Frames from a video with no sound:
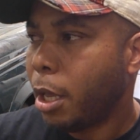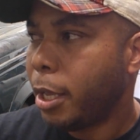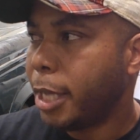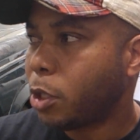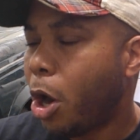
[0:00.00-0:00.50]

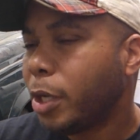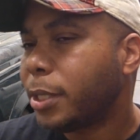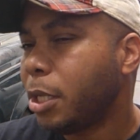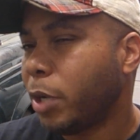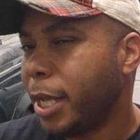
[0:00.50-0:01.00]
it's hard to
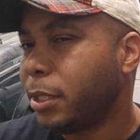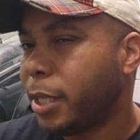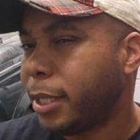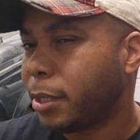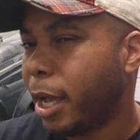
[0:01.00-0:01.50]
see on the
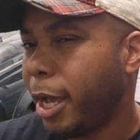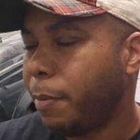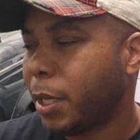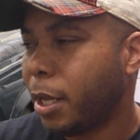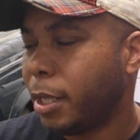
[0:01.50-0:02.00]
intake side
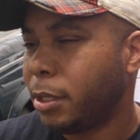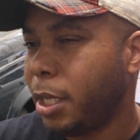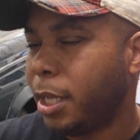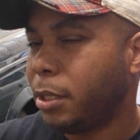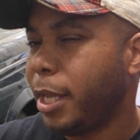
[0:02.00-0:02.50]
because
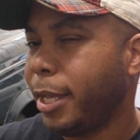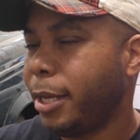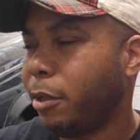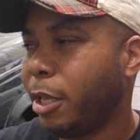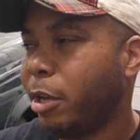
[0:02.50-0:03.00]
the intake
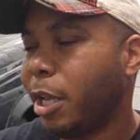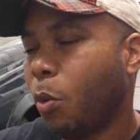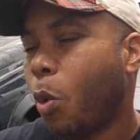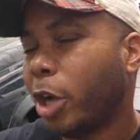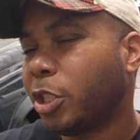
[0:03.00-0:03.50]
can really get
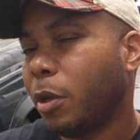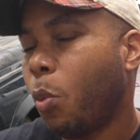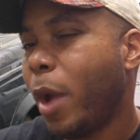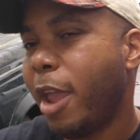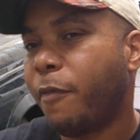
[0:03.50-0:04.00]
washed
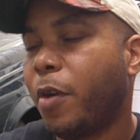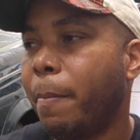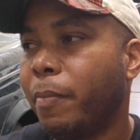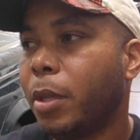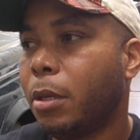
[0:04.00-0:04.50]
away
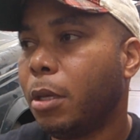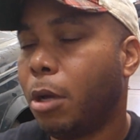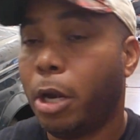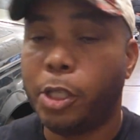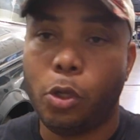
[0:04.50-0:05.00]
from,
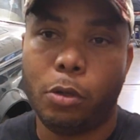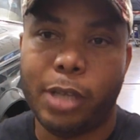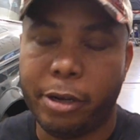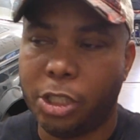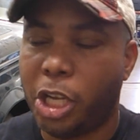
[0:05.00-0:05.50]
unless you're
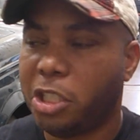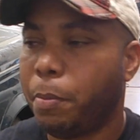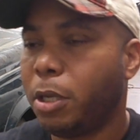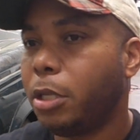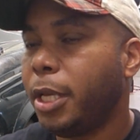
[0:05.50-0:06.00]
direct injection,
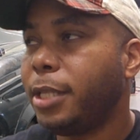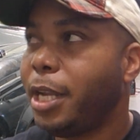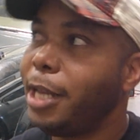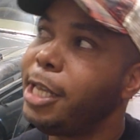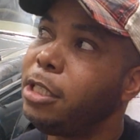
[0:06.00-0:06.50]
but the
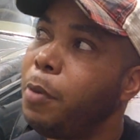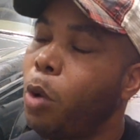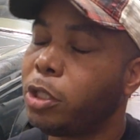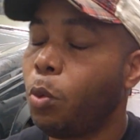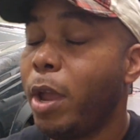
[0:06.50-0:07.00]
intake can easily be
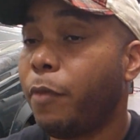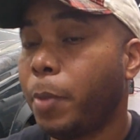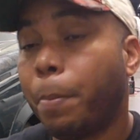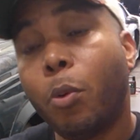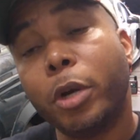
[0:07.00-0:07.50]
washed away from
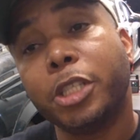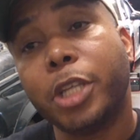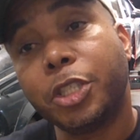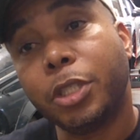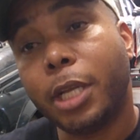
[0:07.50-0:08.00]
the port
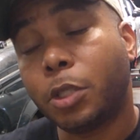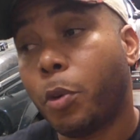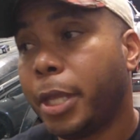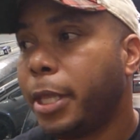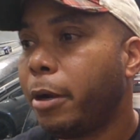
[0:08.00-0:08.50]
injection that's
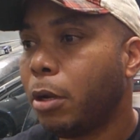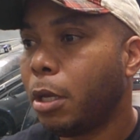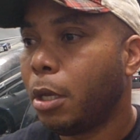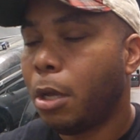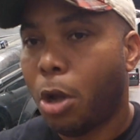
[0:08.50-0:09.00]
going in there.
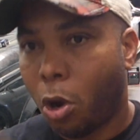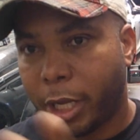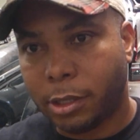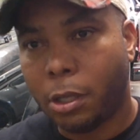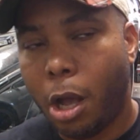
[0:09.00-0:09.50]
On
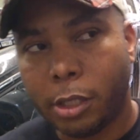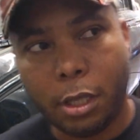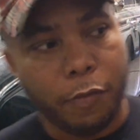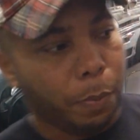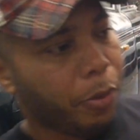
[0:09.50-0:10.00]
exhaust,
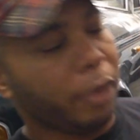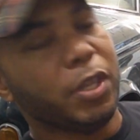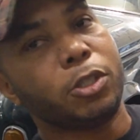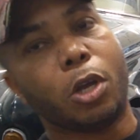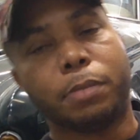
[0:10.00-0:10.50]
if you pull up
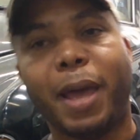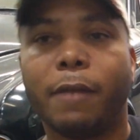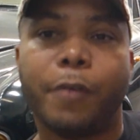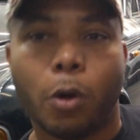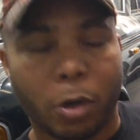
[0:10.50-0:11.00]
the exhaust
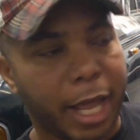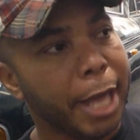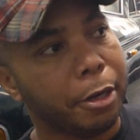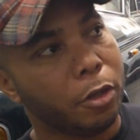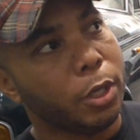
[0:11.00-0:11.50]
manifold or the
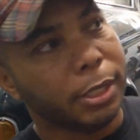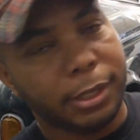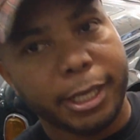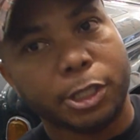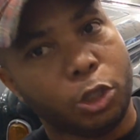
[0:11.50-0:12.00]
header, you can
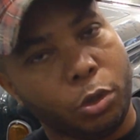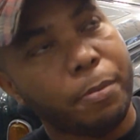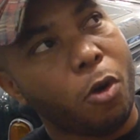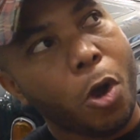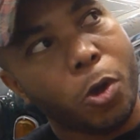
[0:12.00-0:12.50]
see a
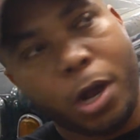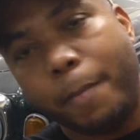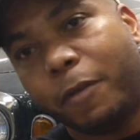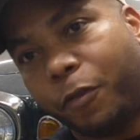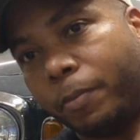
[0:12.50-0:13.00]
stream of oil
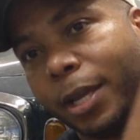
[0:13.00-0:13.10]
coming from the